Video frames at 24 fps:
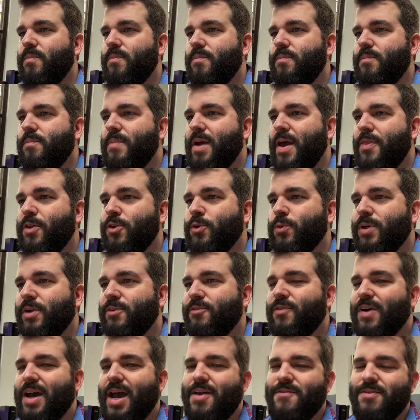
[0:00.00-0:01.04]
Matthew
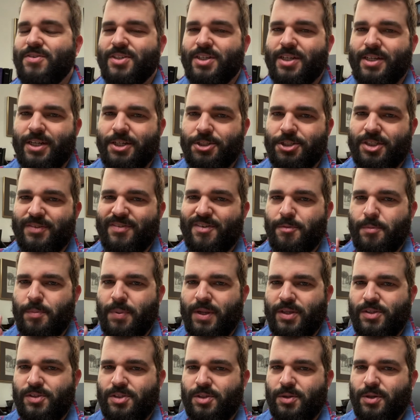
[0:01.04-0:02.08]
25 is an initiative of the
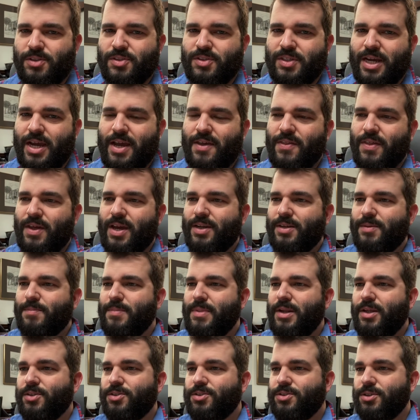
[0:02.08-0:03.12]
PCUSA
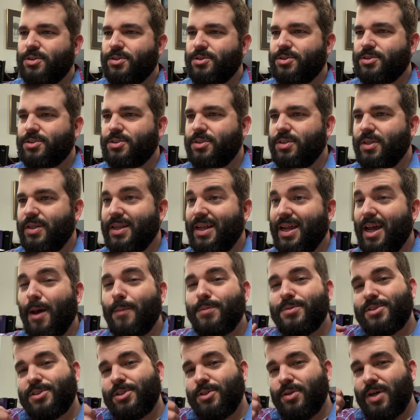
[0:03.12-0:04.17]
that
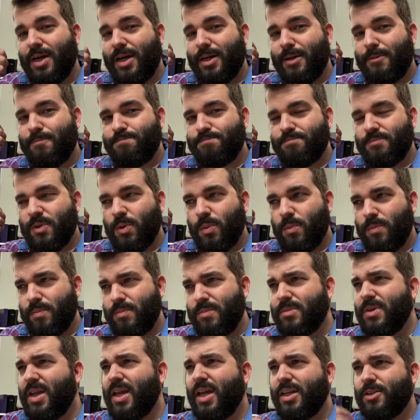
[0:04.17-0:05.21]
helps
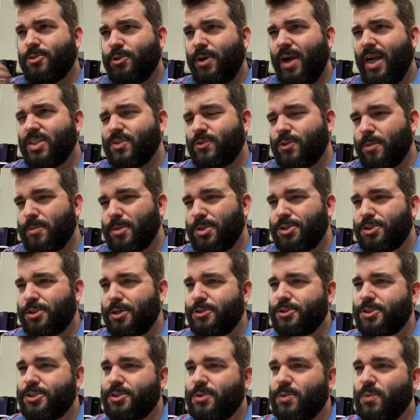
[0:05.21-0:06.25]
to transform the
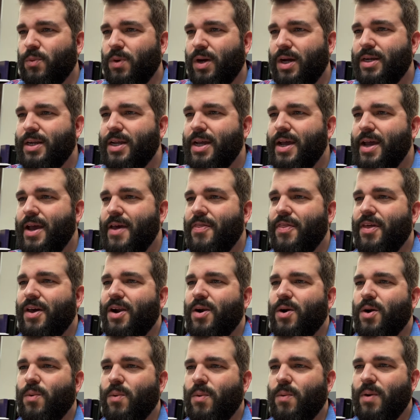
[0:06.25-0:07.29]
church into one that
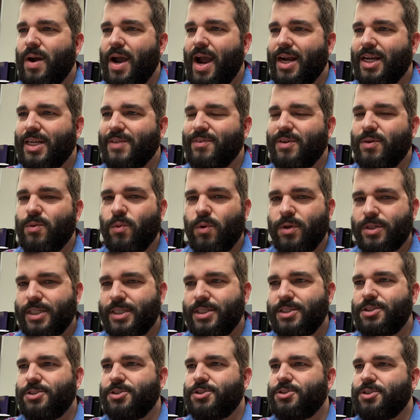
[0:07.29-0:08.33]
are actively
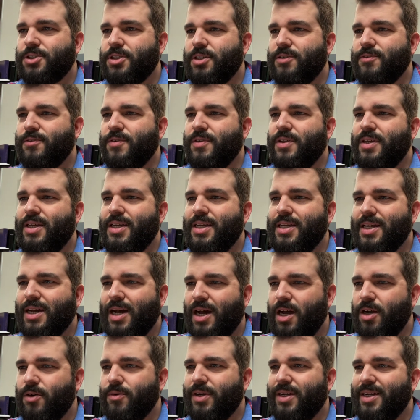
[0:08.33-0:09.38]
working to serve the
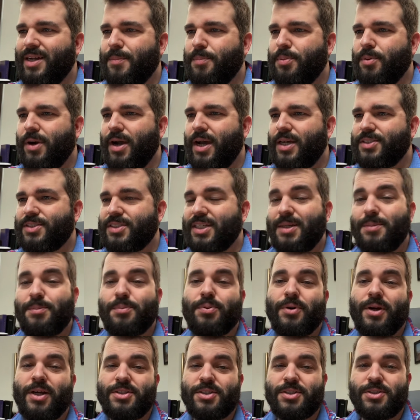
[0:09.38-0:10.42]
hungry, oppressed,
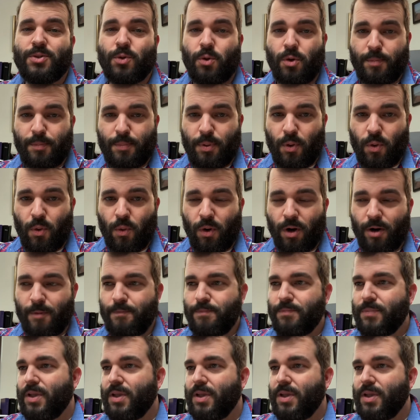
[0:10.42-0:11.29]
imprisoned, or poor.